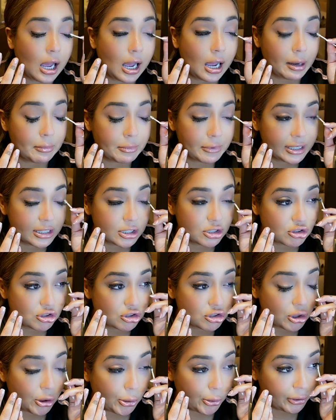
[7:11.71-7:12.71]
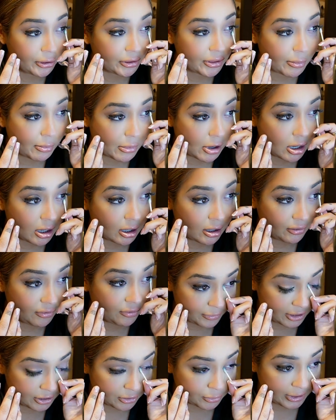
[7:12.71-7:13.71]
I'm gonna soak them off
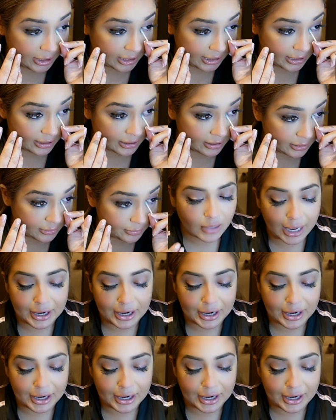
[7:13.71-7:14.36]
this weekend.